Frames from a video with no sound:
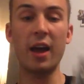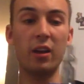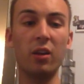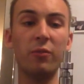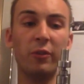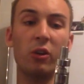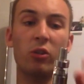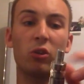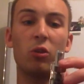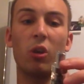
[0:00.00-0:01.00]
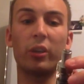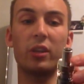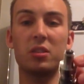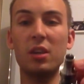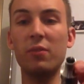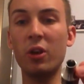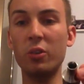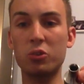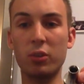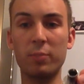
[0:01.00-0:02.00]
And another thing I do like is, even though
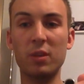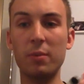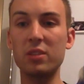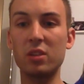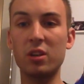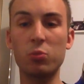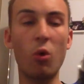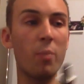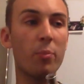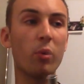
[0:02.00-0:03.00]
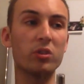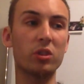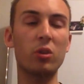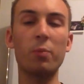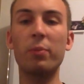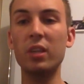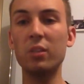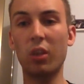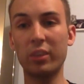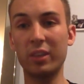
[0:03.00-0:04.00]
the drip tip isn't as wide bore as it could be,
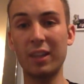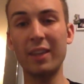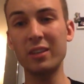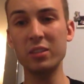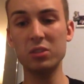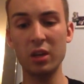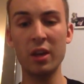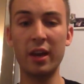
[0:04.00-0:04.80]
like the Atlantis,